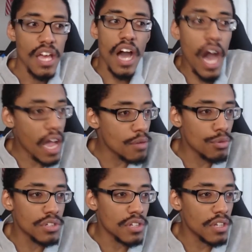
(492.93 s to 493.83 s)
I
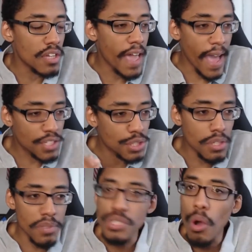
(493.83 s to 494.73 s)
would actually
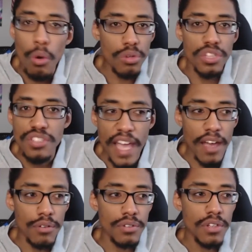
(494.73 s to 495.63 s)
be totally
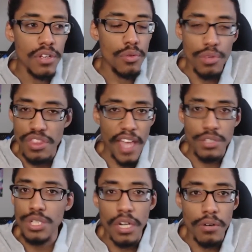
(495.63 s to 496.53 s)
down with that
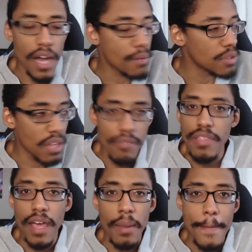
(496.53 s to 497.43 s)
show. I would love
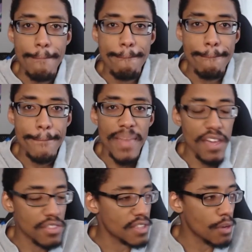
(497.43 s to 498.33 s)
that. I
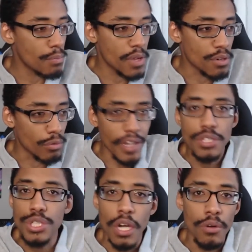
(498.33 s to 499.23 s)
think that would be a great
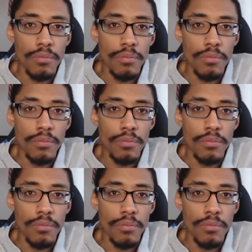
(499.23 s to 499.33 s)
show.